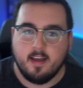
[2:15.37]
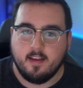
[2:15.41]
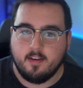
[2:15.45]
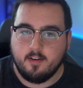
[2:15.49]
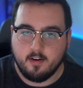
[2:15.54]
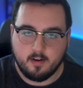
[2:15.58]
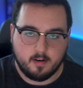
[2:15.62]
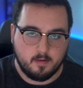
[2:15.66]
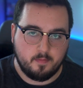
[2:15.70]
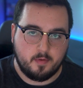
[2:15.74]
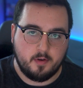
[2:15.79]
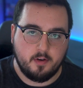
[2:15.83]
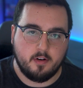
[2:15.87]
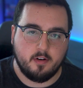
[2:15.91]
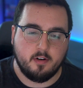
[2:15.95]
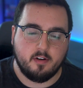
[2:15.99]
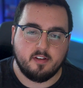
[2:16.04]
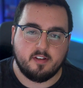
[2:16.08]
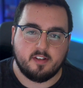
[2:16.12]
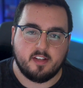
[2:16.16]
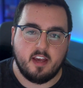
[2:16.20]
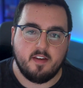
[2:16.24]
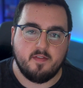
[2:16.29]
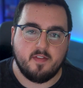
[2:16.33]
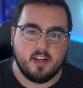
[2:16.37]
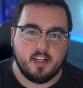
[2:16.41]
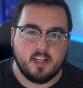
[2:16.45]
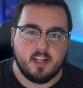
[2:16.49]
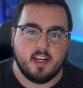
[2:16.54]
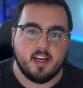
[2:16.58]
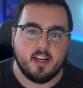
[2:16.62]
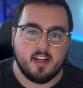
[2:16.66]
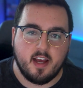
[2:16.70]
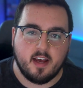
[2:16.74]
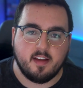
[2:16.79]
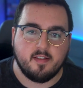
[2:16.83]
Your computer is saving
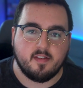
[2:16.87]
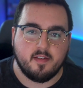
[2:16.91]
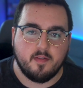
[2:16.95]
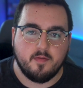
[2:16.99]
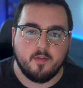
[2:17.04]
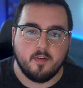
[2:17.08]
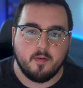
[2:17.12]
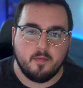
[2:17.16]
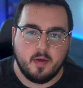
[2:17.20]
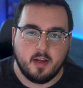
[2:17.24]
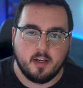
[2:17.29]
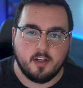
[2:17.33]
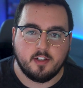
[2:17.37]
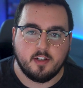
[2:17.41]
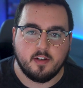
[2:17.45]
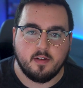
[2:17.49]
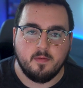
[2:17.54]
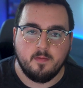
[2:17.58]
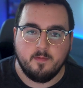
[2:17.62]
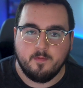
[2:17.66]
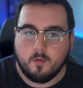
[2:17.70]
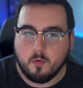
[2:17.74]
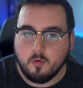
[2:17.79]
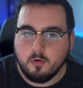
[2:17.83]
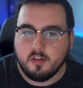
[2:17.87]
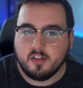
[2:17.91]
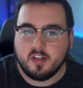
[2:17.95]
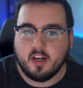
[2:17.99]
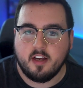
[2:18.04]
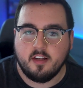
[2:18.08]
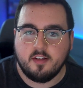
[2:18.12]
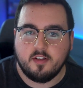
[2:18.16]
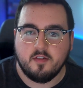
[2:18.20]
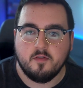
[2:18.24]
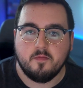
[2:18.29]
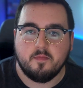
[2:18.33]
DNS information for
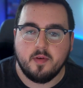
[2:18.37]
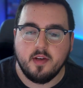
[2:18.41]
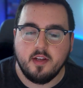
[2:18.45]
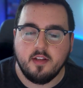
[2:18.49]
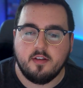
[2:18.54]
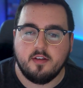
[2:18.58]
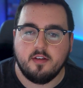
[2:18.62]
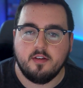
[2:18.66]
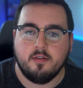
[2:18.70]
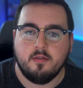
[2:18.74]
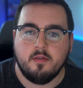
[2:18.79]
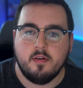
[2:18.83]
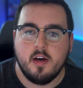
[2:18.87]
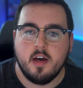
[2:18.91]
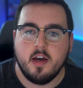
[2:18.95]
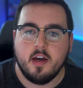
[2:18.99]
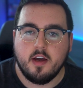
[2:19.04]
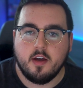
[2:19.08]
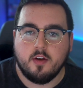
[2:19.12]
sites you've been to